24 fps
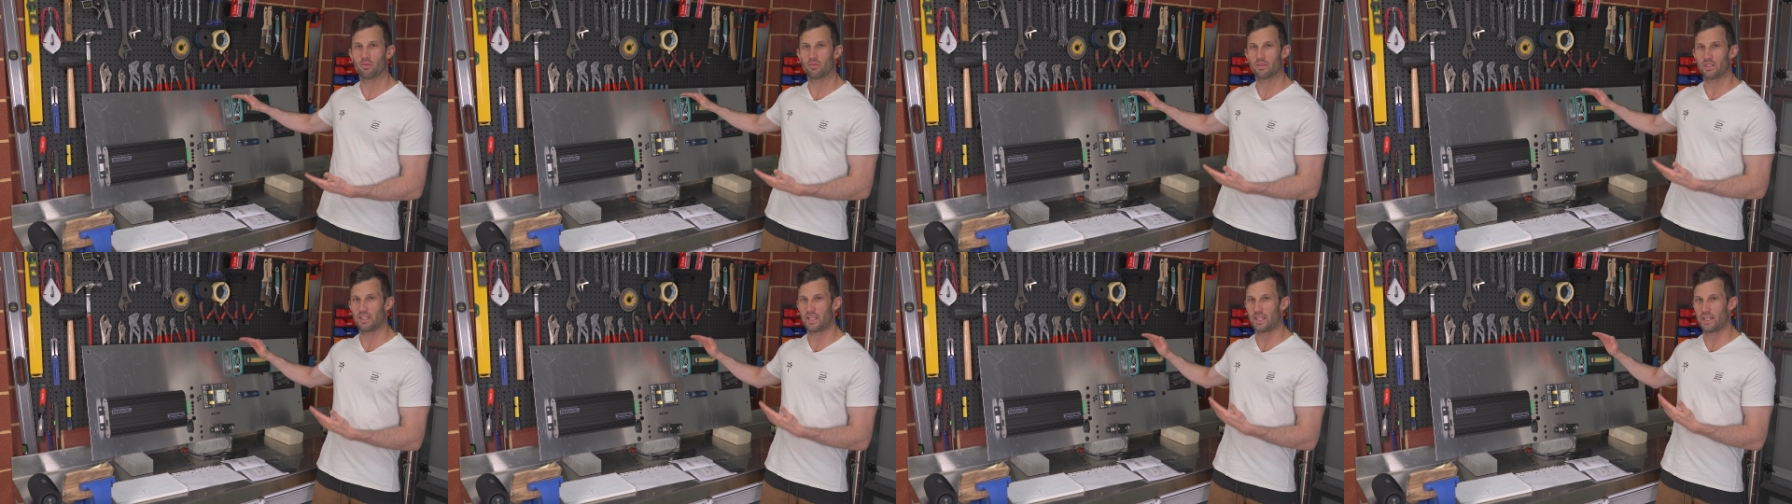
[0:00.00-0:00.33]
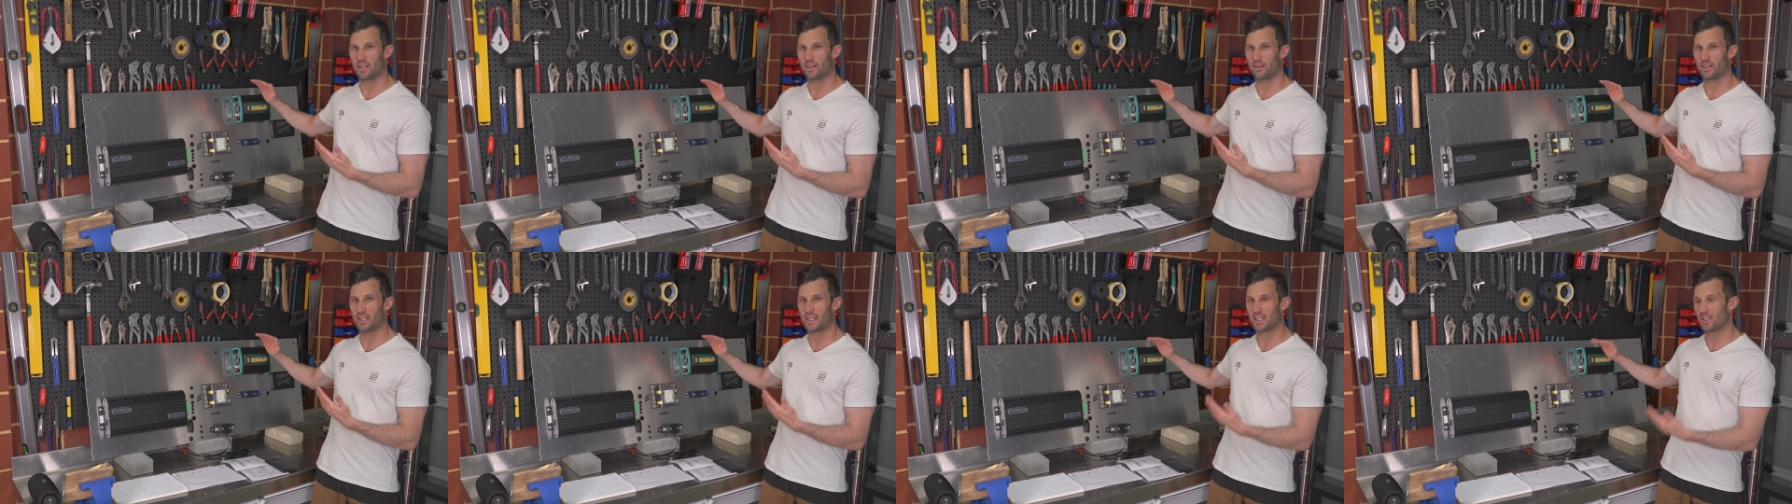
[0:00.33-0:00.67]

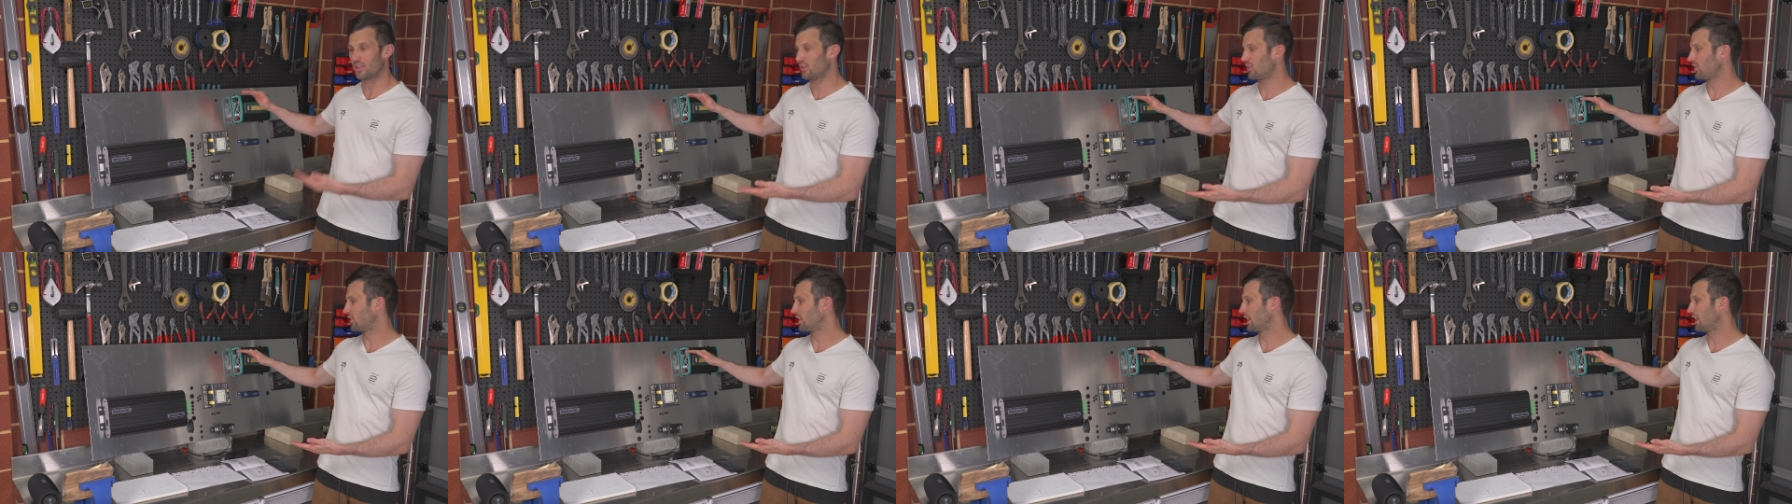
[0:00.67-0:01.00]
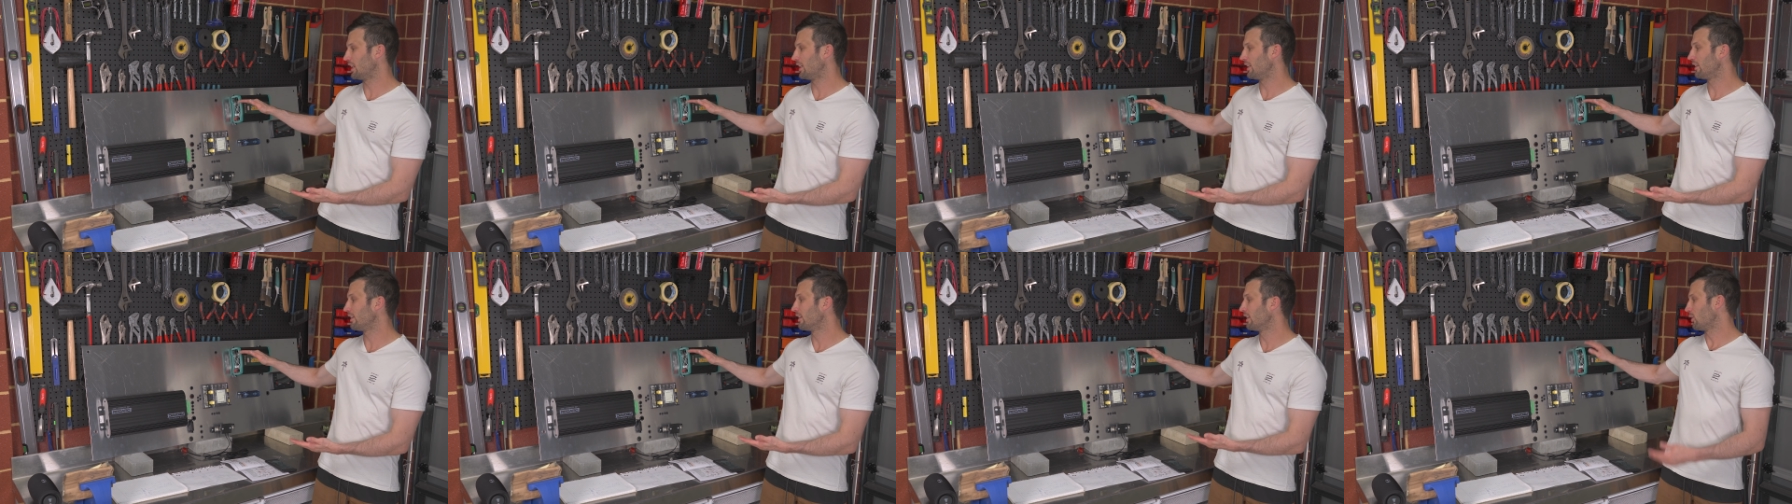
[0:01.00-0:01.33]
Now at this
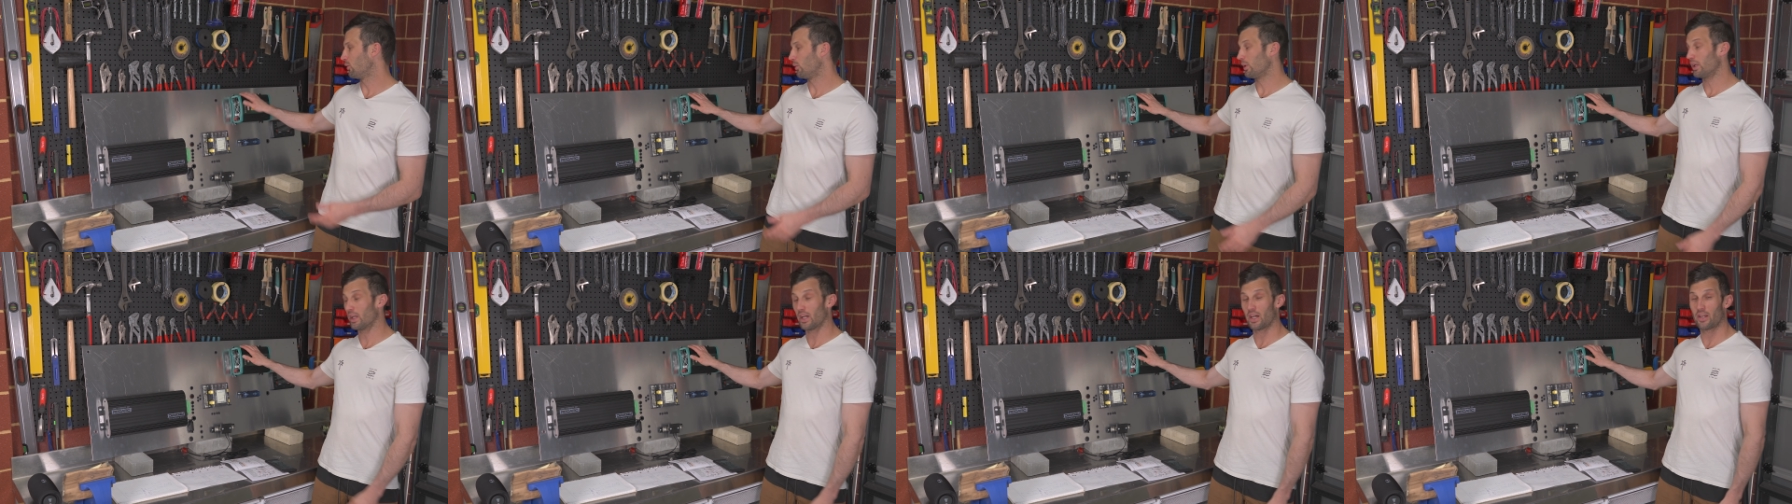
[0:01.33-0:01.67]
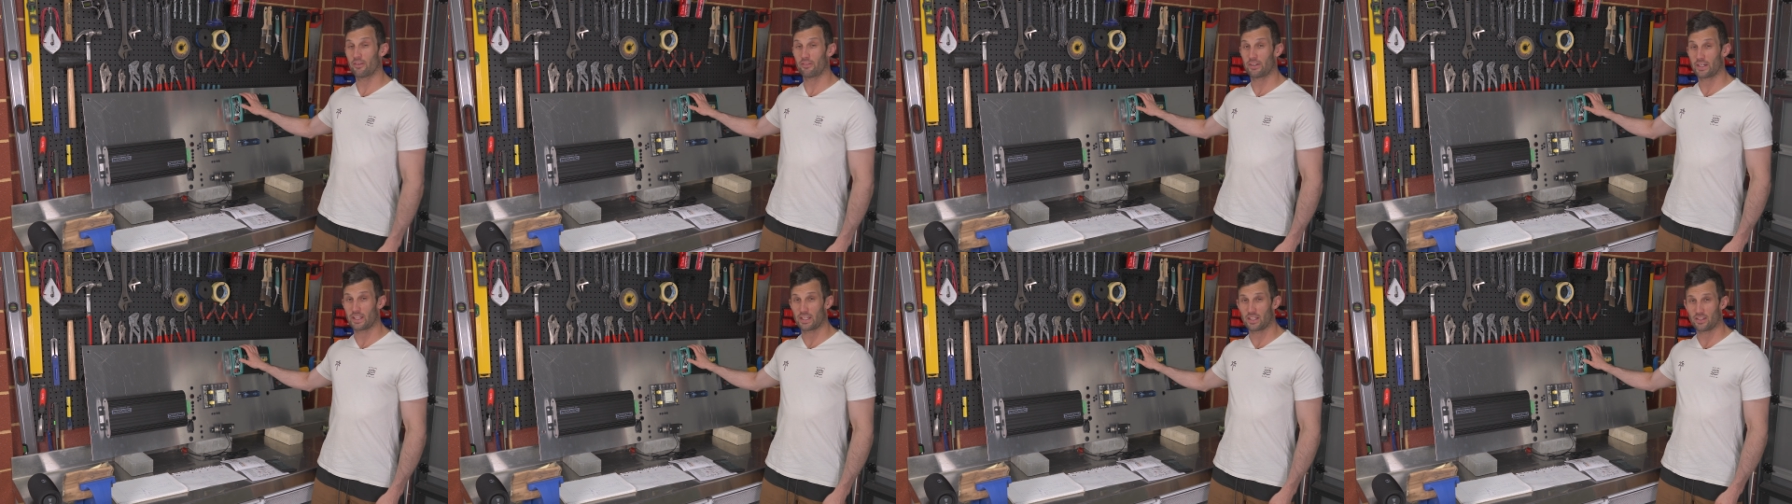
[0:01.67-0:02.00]
stage, we are
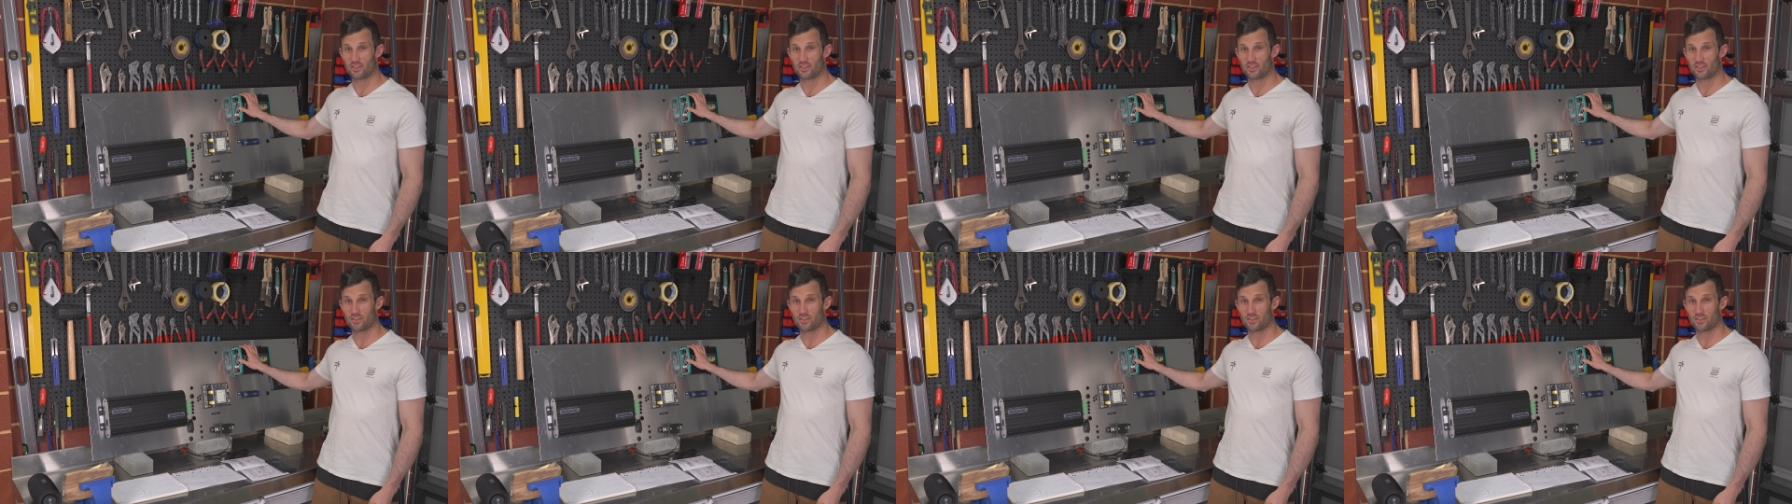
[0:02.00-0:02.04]
ready